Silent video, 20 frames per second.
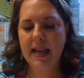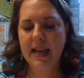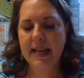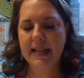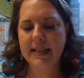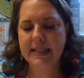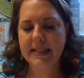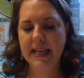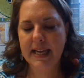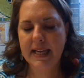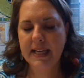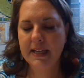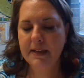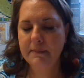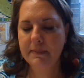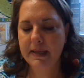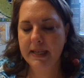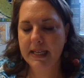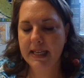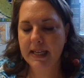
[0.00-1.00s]
and taking
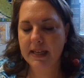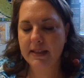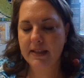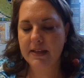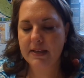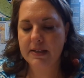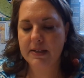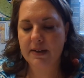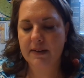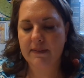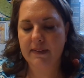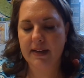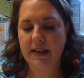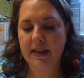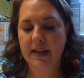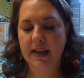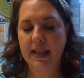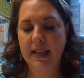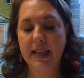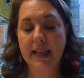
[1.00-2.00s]
pity on the servant,
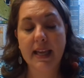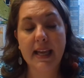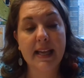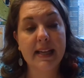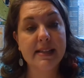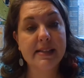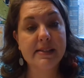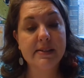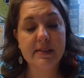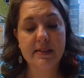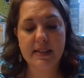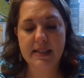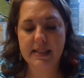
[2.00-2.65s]
canceled